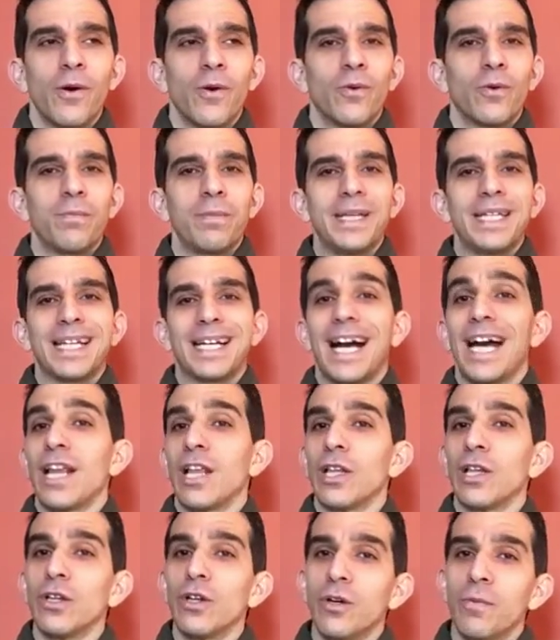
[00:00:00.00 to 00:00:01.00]
would be to kind
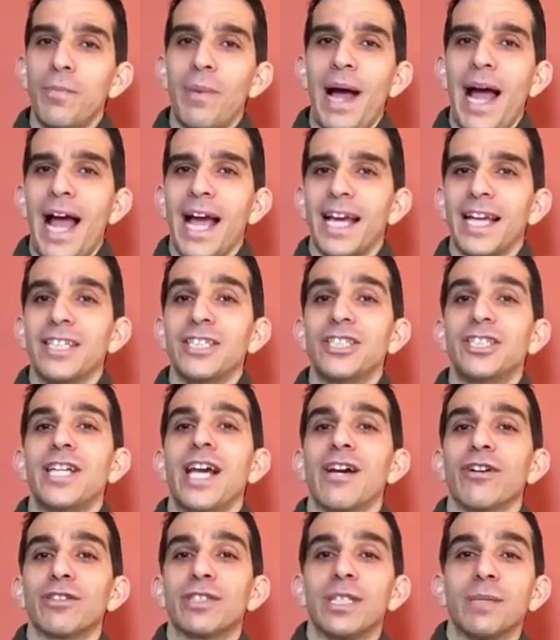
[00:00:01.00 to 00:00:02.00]
of look back and
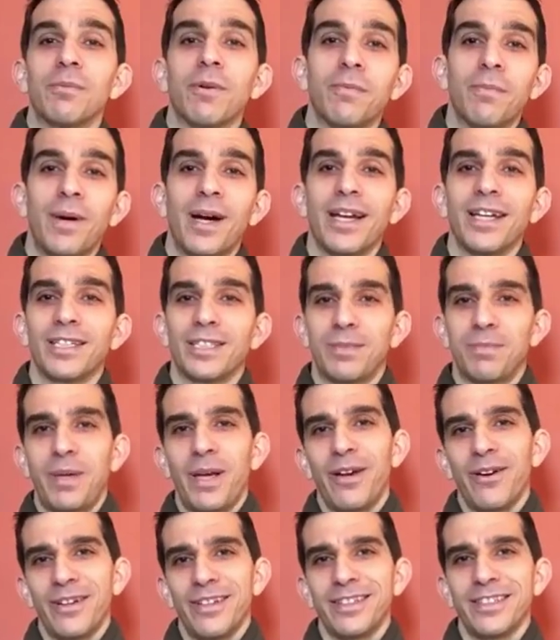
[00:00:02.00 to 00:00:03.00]
share some of my
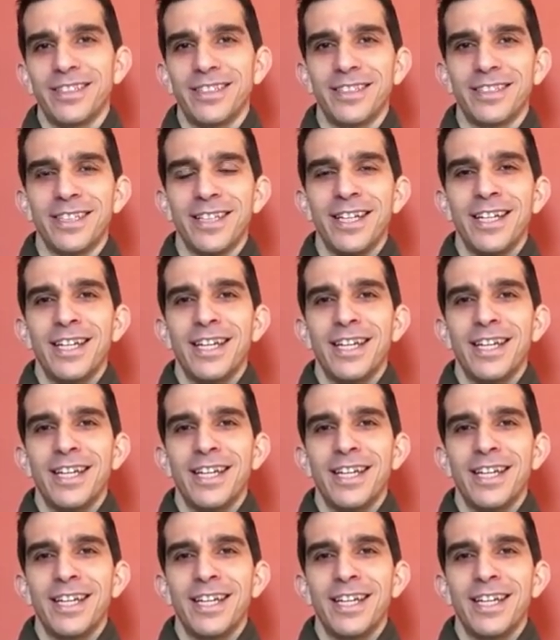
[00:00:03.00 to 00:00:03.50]
experiences